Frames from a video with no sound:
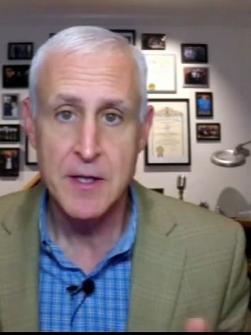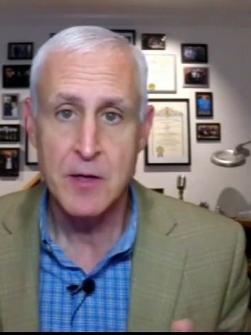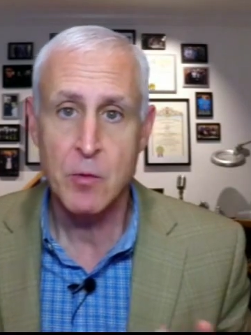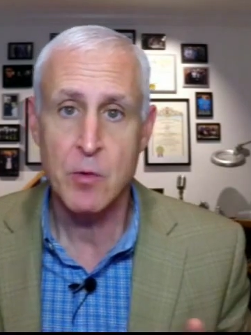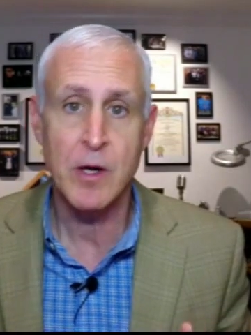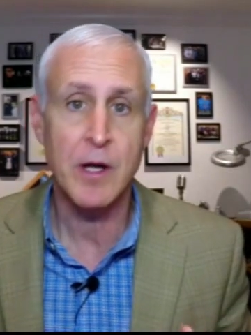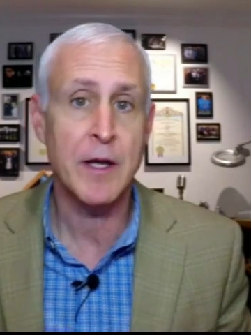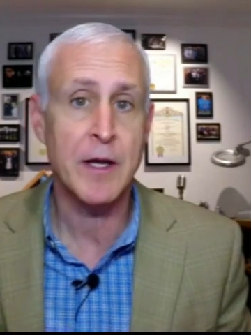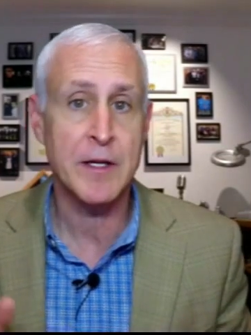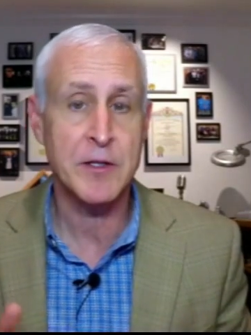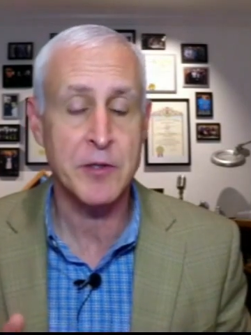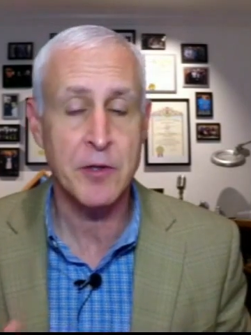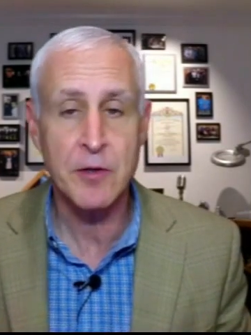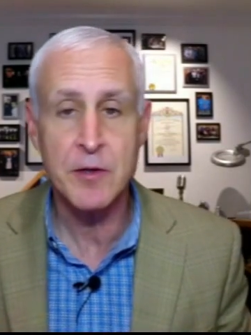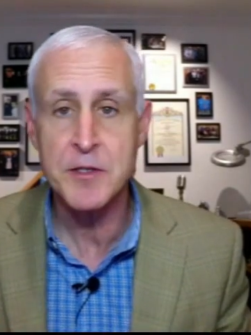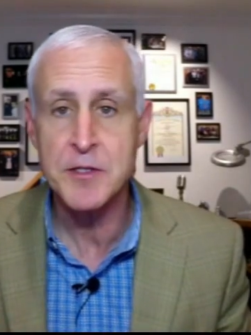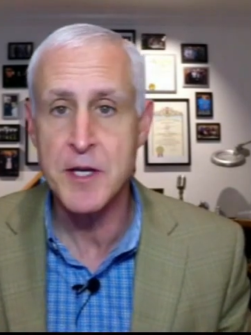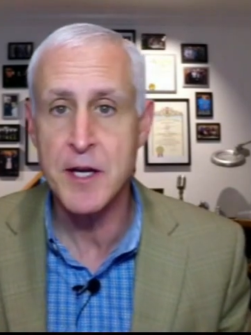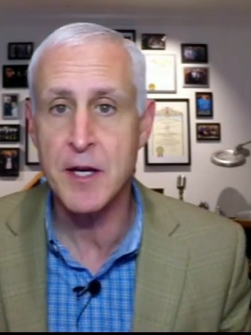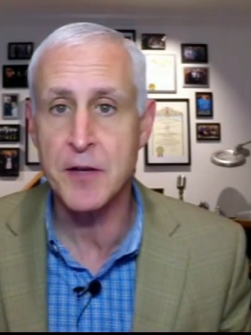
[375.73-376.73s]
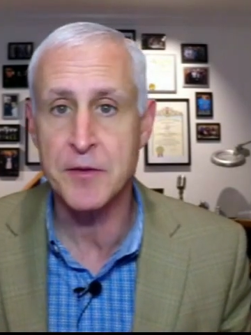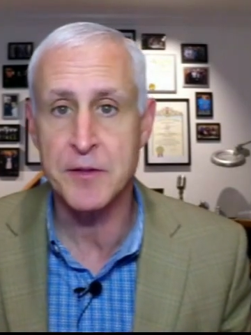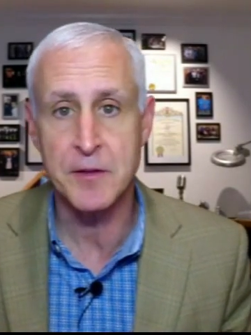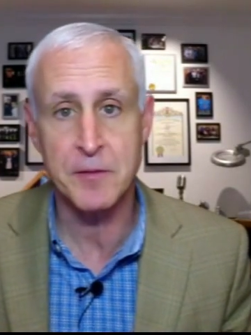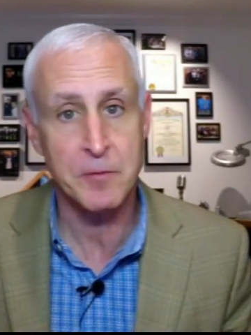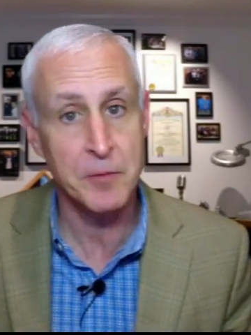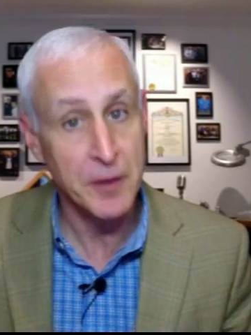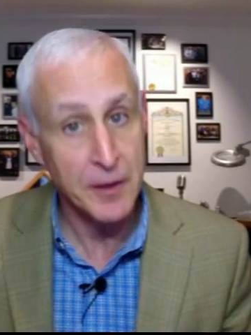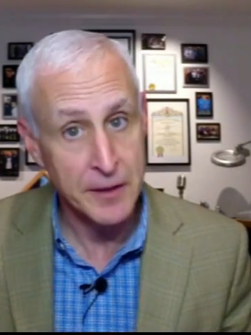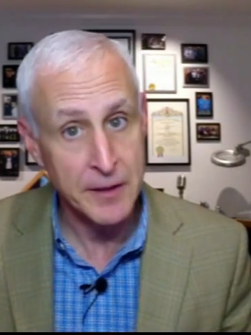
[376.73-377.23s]
Well, it turns out
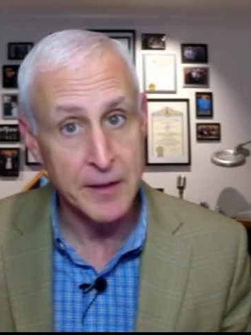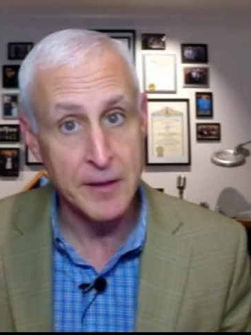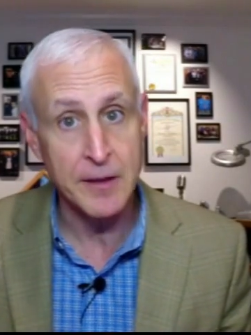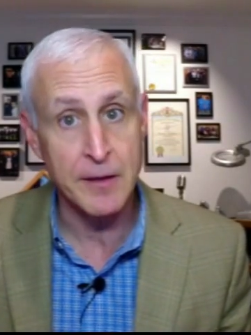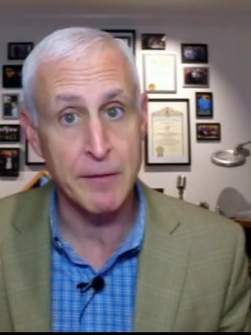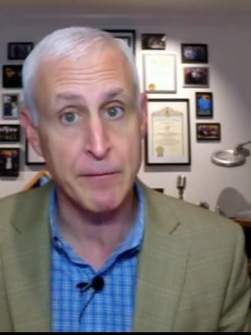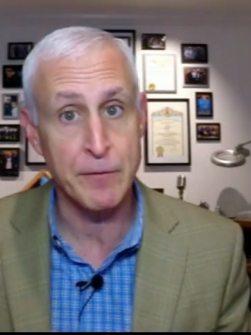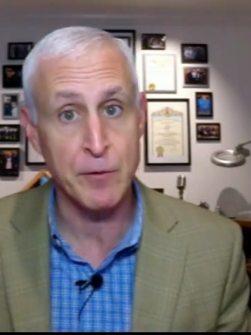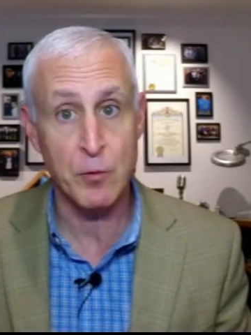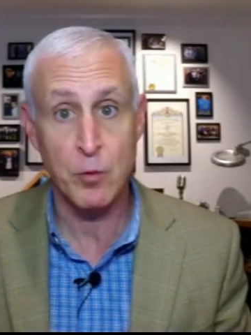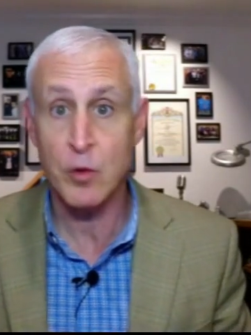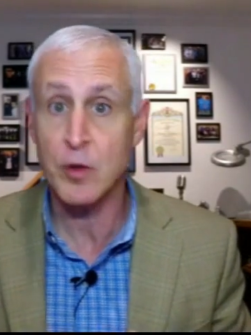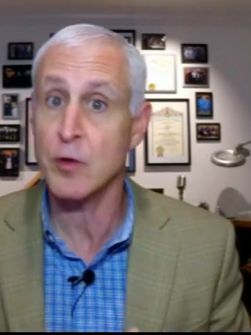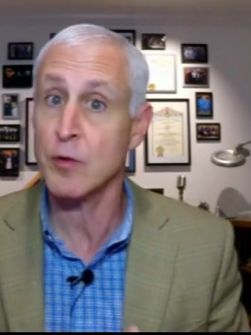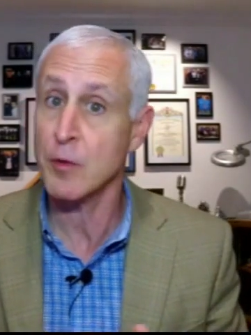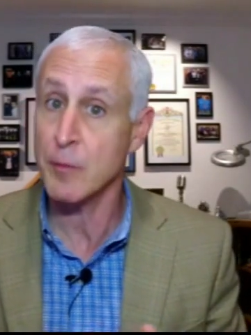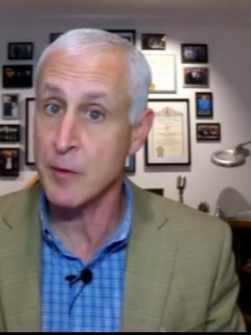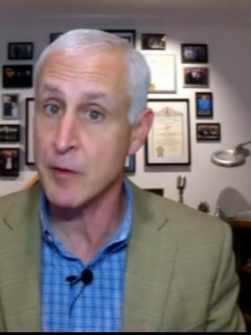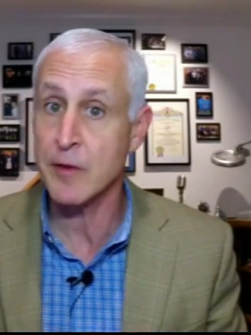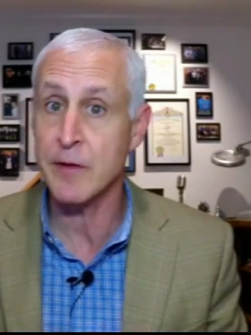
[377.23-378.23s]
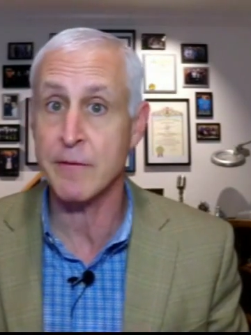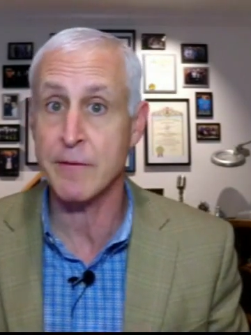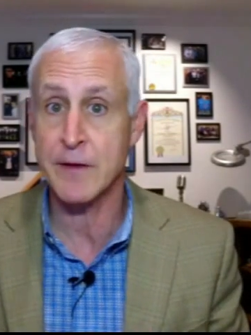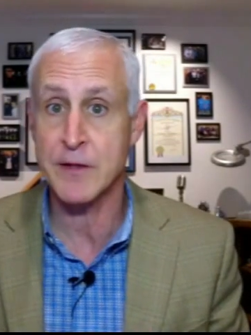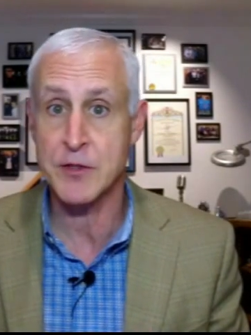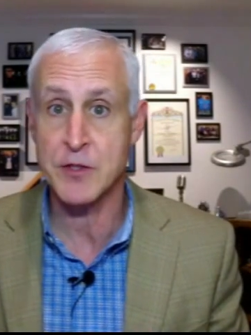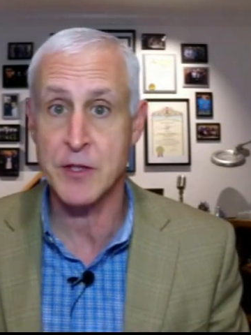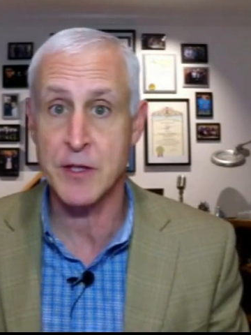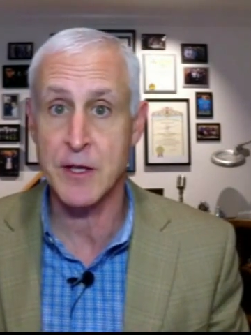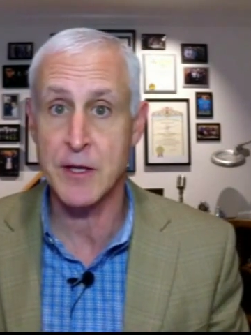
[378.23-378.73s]
that really, if you work criminal
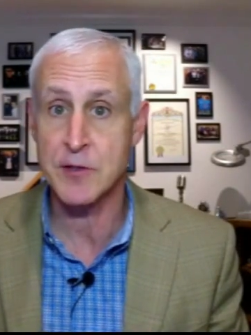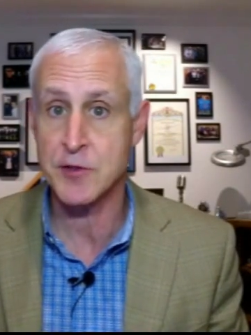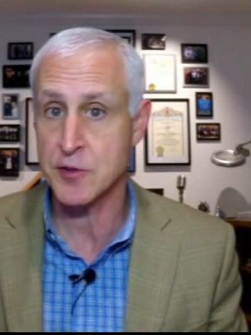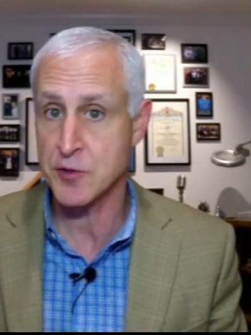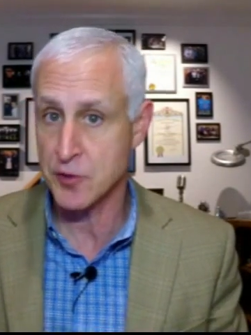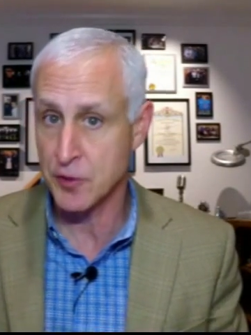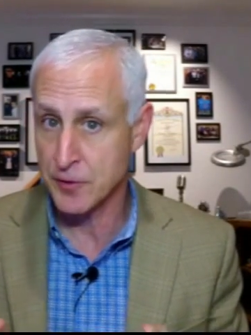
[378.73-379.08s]
investigations,